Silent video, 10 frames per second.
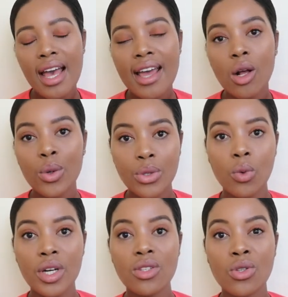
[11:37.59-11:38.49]
And I also
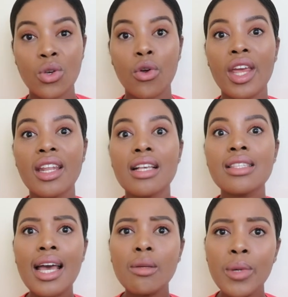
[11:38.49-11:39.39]
wanted to create
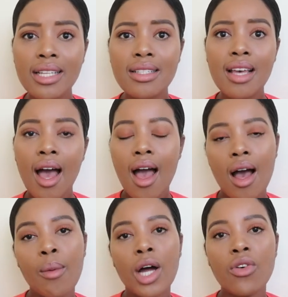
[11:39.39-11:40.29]
excitement
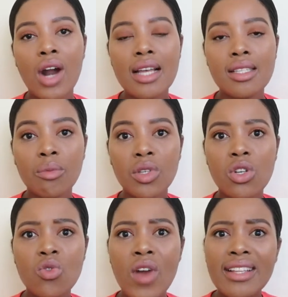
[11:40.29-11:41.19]
about writing,
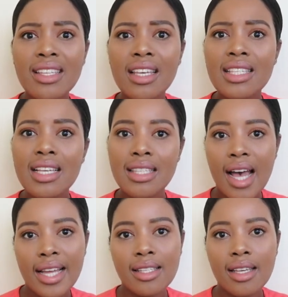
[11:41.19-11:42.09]
because writing is
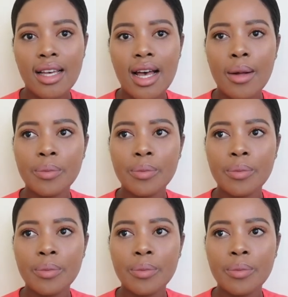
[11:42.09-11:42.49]
exciting.